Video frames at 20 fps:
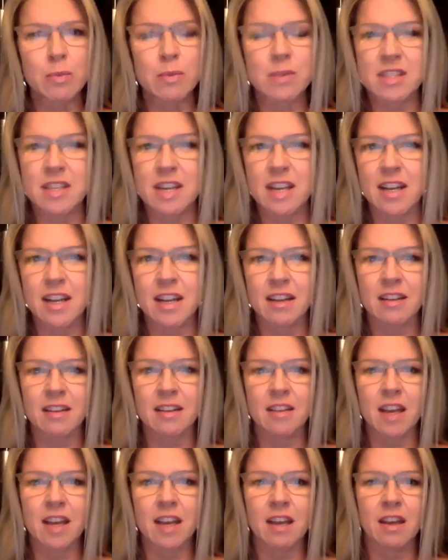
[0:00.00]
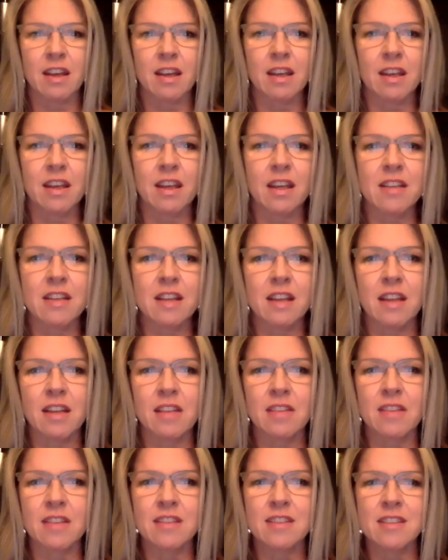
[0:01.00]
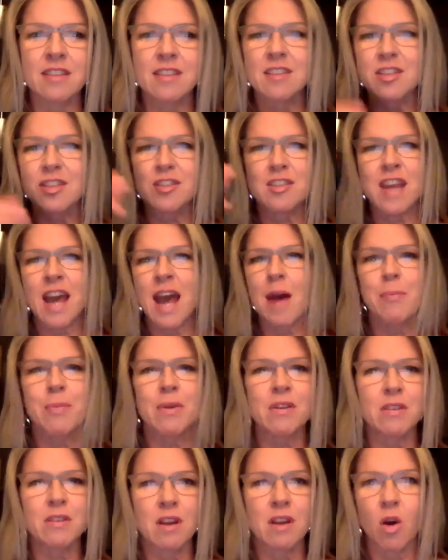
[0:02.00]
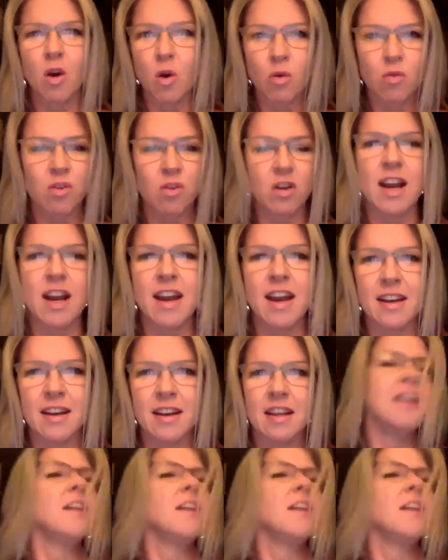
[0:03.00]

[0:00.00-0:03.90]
stated, like, this didn't just happen overnight.